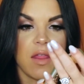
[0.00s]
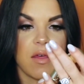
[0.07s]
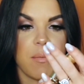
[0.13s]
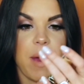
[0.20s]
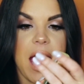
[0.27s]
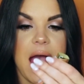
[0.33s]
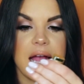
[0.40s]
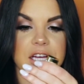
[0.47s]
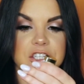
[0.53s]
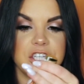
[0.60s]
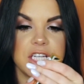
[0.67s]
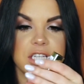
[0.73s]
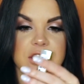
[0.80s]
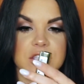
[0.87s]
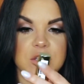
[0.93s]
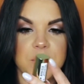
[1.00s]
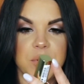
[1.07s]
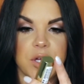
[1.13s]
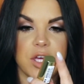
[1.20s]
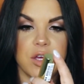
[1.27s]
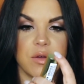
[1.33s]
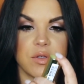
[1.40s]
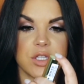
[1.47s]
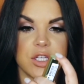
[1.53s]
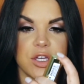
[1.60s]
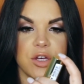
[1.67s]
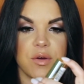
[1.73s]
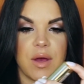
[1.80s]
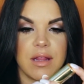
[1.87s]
The packaging is super cute too.